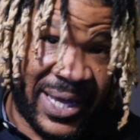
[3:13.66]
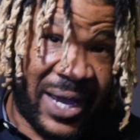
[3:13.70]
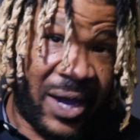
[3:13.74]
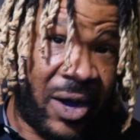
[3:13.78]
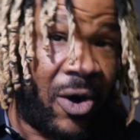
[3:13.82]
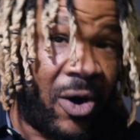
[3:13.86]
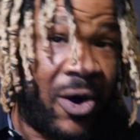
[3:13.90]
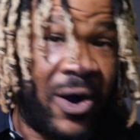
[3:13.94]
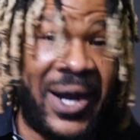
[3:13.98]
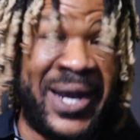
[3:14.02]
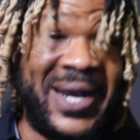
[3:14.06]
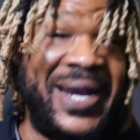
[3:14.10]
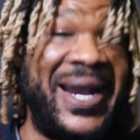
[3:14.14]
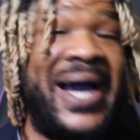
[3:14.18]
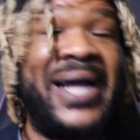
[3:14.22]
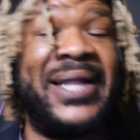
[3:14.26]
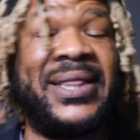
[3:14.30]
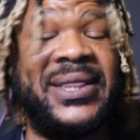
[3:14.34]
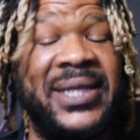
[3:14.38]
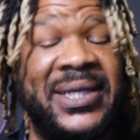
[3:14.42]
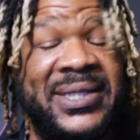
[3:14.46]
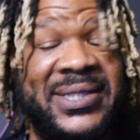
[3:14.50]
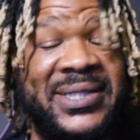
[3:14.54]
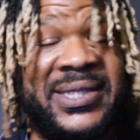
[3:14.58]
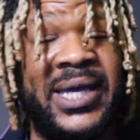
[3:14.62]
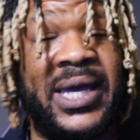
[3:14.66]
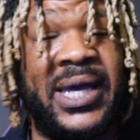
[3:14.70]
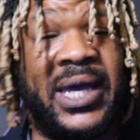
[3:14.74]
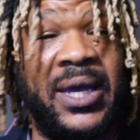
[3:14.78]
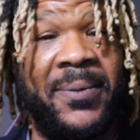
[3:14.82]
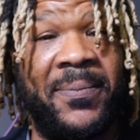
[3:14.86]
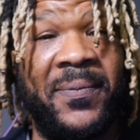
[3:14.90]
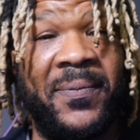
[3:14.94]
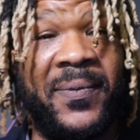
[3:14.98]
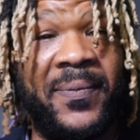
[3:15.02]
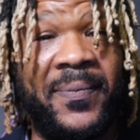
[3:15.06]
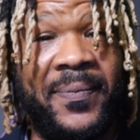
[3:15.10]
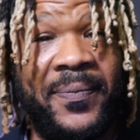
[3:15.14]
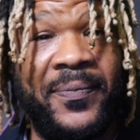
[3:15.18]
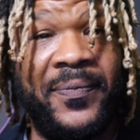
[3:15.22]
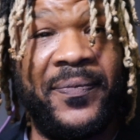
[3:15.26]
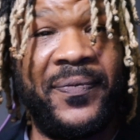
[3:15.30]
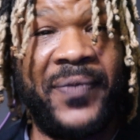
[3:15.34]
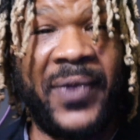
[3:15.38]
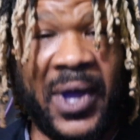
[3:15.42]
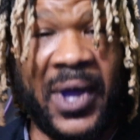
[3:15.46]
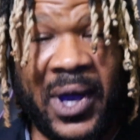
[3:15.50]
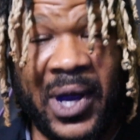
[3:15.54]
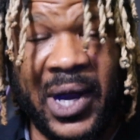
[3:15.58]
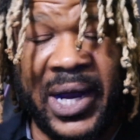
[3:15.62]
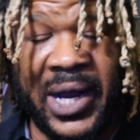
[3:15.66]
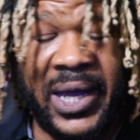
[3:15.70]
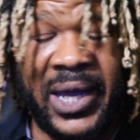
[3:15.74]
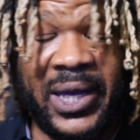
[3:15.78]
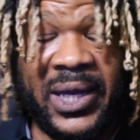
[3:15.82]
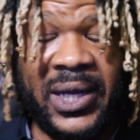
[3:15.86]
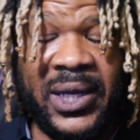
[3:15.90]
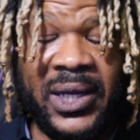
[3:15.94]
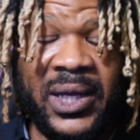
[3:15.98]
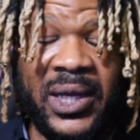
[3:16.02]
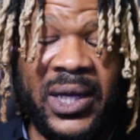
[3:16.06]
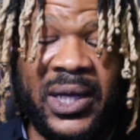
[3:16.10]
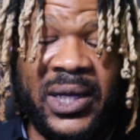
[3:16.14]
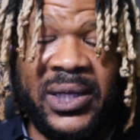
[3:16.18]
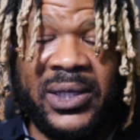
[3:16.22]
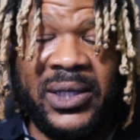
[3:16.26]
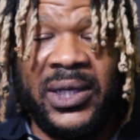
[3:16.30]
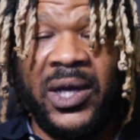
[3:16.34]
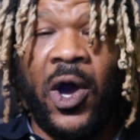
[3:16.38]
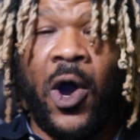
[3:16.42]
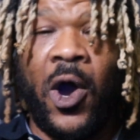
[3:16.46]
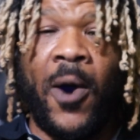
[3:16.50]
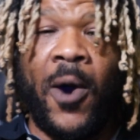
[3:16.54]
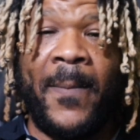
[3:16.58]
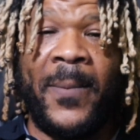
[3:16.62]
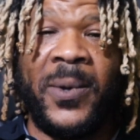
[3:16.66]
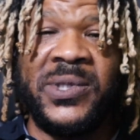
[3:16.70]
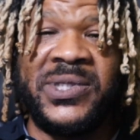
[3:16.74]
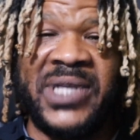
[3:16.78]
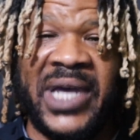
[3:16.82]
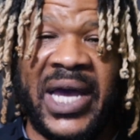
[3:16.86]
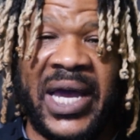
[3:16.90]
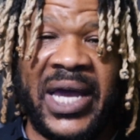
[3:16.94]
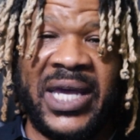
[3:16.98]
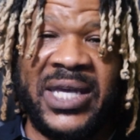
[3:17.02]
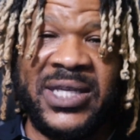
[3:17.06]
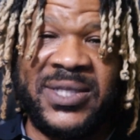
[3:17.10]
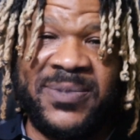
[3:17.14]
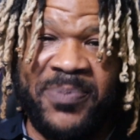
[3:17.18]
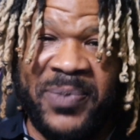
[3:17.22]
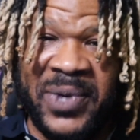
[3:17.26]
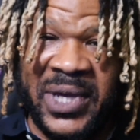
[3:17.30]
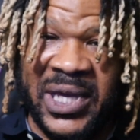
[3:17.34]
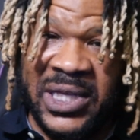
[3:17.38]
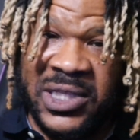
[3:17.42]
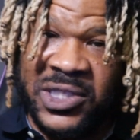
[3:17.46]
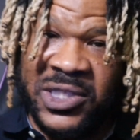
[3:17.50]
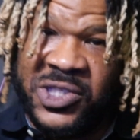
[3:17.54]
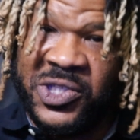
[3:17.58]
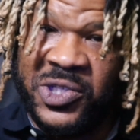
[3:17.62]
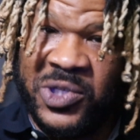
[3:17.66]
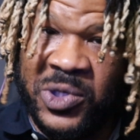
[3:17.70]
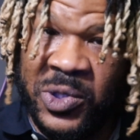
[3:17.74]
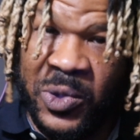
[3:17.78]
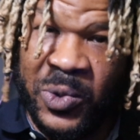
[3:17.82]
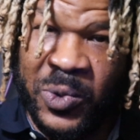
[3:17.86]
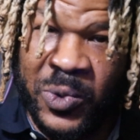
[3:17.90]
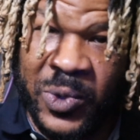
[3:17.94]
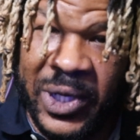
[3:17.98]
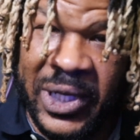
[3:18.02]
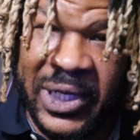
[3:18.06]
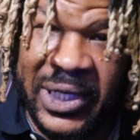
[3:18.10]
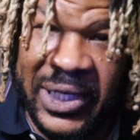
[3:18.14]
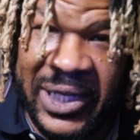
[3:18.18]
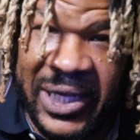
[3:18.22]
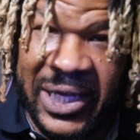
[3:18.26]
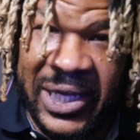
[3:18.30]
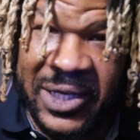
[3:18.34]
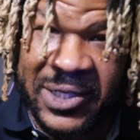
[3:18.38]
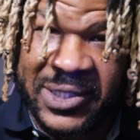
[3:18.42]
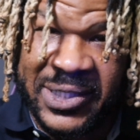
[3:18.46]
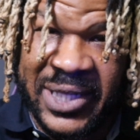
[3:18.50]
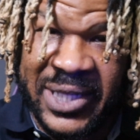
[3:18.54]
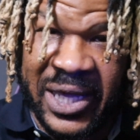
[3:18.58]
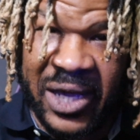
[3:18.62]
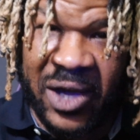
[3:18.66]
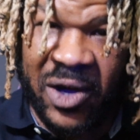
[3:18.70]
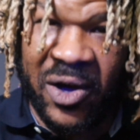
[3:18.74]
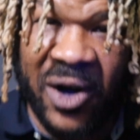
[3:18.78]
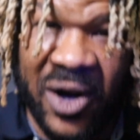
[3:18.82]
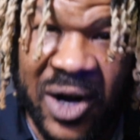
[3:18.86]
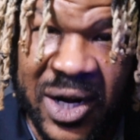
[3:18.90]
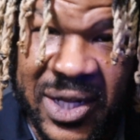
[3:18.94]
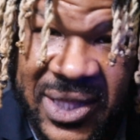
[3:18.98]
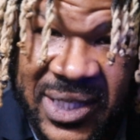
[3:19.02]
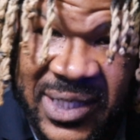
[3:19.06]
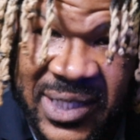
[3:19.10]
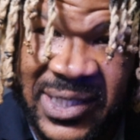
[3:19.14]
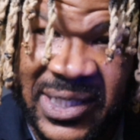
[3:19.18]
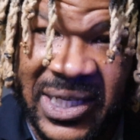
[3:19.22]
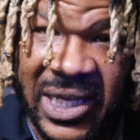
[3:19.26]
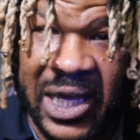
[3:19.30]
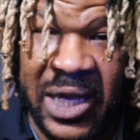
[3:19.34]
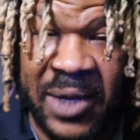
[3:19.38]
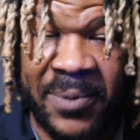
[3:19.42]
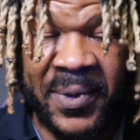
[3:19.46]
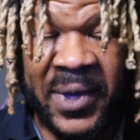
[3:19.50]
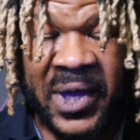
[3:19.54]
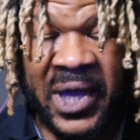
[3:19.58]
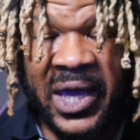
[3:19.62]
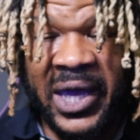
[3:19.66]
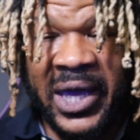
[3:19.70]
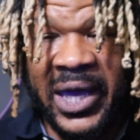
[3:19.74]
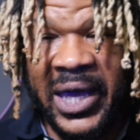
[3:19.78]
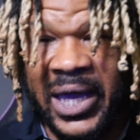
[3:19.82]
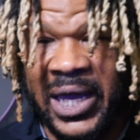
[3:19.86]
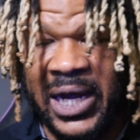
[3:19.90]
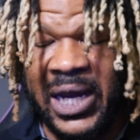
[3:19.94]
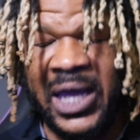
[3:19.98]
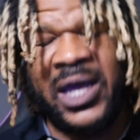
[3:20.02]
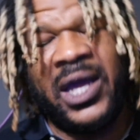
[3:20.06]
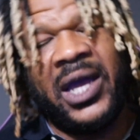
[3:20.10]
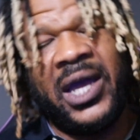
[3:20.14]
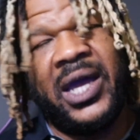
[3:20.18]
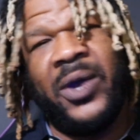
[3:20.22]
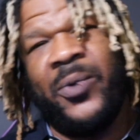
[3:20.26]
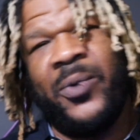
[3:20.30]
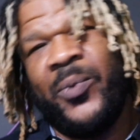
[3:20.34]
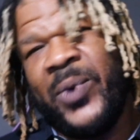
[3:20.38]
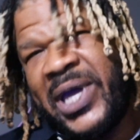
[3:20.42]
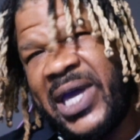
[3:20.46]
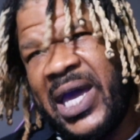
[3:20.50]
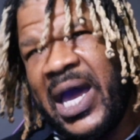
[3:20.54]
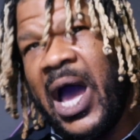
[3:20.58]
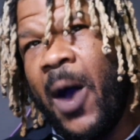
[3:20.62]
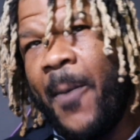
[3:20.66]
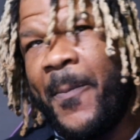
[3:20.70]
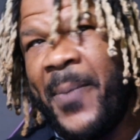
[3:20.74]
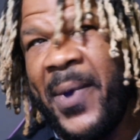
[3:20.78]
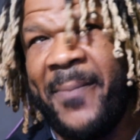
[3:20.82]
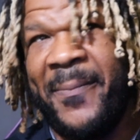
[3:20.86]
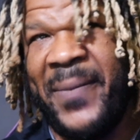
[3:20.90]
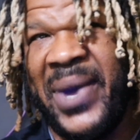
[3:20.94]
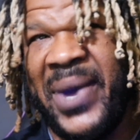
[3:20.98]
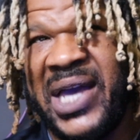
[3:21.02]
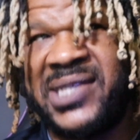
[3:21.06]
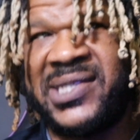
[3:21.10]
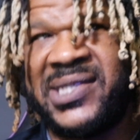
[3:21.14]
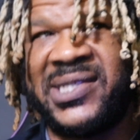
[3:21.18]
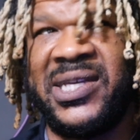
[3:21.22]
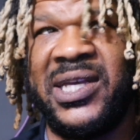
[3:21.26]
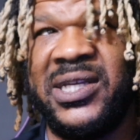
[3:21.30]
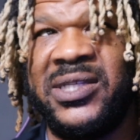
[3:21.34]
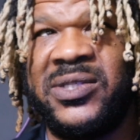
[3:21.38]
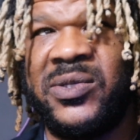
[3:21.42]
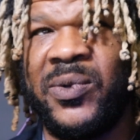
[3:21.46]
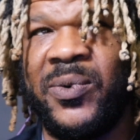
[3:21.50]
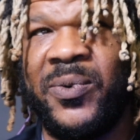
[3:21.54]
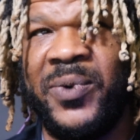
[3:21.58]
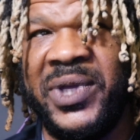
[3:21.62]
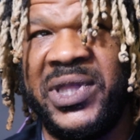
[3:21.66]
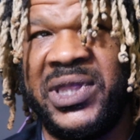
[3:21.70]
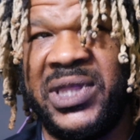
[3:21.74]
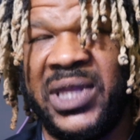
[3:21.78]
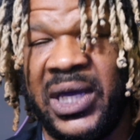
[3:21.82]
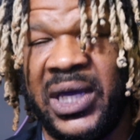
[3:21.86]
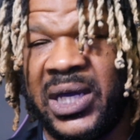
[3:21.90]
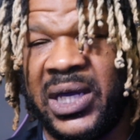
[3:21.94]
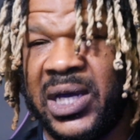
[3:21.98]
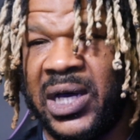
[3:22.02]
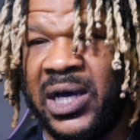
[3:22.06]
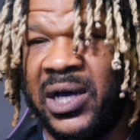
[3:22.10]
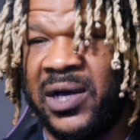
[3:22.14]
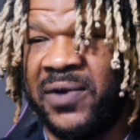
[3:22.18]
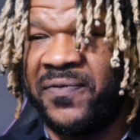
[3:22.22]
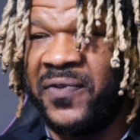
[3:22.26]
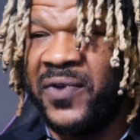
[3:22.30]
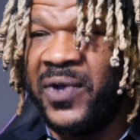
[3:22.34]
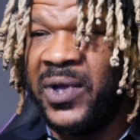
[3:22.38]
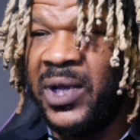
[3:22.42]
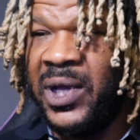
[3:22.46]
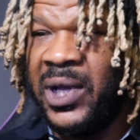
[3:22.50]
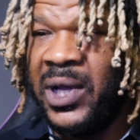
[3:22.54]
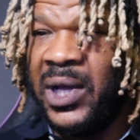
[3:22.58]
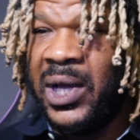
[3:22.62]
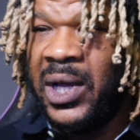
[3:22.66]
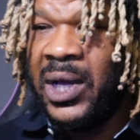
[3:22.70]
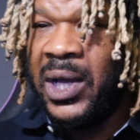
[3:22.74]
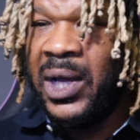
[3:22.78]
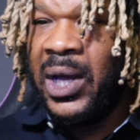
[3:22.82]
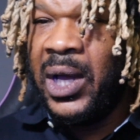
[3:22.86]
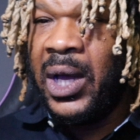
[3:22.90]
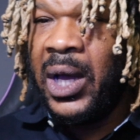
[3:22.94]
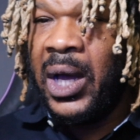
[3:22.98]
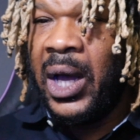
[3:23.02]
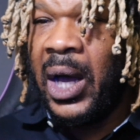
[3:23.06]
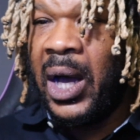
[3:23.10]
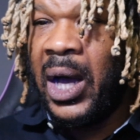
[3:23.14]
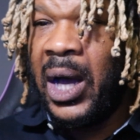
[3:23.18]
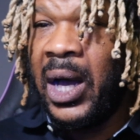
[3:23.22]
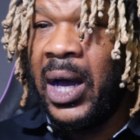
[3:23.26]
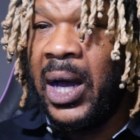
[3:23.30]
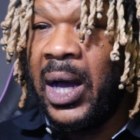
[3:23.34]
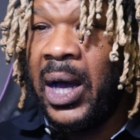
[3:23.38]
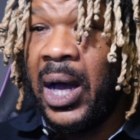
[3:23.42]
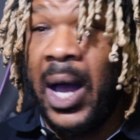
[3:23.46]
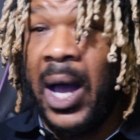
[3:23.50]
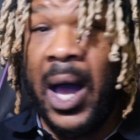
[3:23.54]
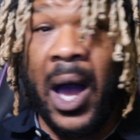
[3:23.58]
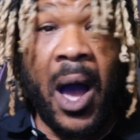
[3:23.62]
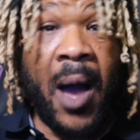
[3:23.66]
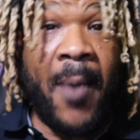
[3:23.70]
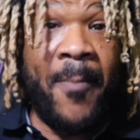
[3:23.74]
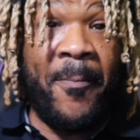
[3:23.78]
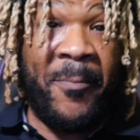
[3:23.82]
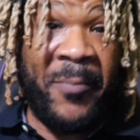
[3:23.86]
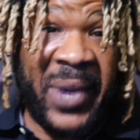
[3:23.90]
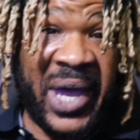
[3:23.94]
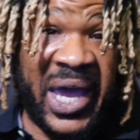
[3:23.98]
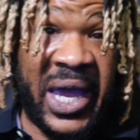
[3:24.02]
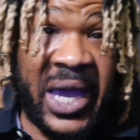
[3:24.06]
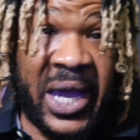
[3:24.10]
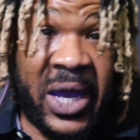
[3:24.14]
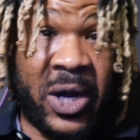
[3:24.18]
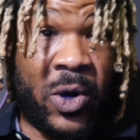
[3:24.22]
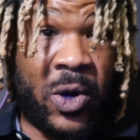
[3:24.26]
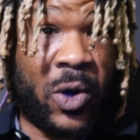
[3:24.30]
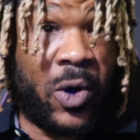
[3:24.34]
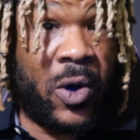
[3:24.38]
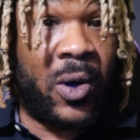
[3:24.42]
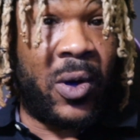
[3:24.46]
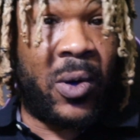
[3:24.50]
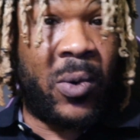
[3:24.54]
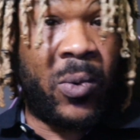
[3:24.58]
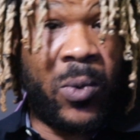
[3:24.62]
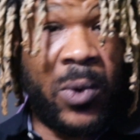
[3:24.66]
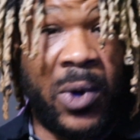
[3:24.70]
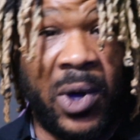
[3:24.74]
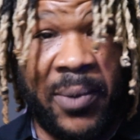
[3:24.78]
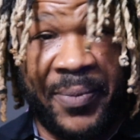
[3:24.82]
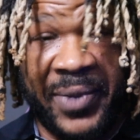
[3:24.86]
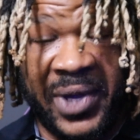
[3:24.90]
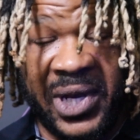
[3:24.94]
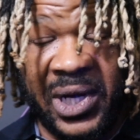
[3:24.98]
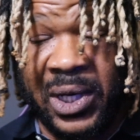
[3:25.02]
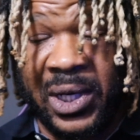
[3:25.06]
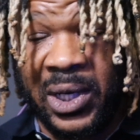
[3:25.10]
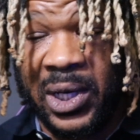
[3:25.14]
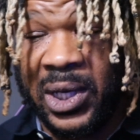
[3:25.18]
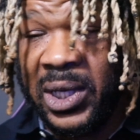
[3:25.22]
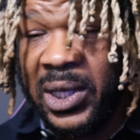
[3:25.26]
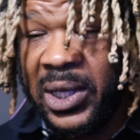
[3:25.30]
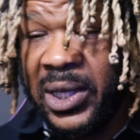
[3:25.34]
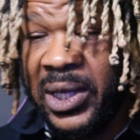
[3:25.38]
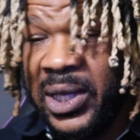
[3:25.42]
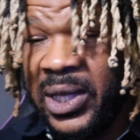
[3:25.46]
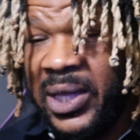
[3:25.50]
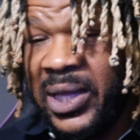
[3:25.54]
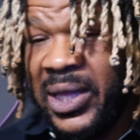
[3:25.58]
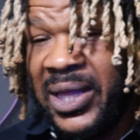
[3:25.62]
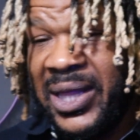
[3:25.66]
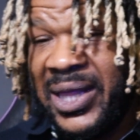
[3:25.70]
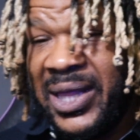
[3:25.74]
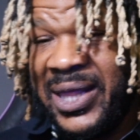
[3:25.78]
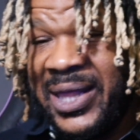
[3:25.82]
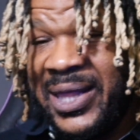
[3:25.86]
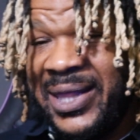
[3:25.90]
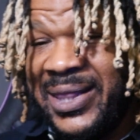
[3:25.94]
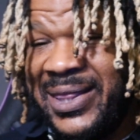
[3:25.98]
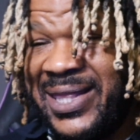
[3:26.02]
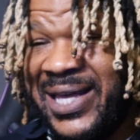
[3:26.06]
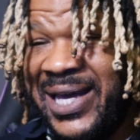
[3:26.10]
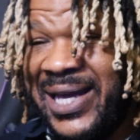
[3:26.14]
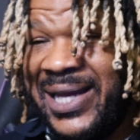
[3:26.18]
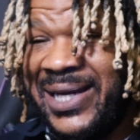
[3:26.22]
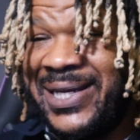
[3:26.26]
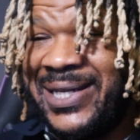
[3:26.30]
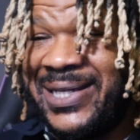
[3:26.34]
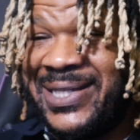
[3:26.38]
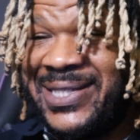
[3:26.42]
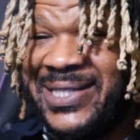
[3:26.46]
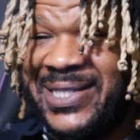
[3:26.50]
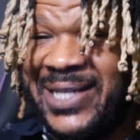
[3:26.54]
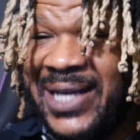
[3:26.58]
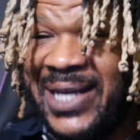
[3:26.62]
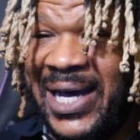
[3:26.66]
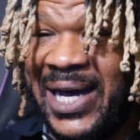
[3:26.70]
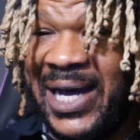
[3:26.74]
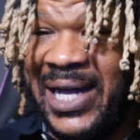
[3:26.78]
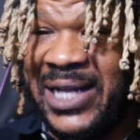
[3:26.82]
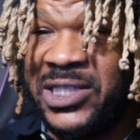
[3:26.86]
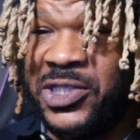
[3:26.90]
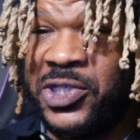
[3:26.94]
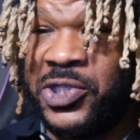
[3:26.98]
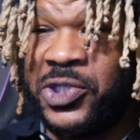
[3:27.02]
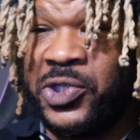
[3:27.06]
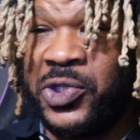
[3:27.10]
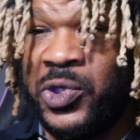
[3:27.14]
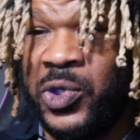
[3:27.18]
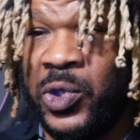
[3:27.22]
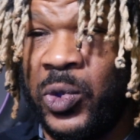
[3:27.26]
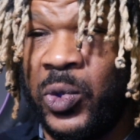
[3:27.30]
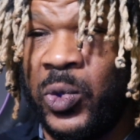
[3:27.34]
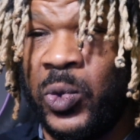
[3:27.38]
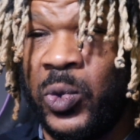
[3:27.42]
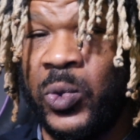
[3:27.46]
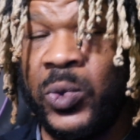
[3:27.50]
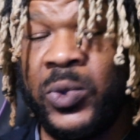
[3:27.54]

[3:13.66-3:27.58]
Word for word: are not the same. All right, homozygous being two alleles that are the same, and it, we can help it make sense when we think of uh, a man or woman that decides to,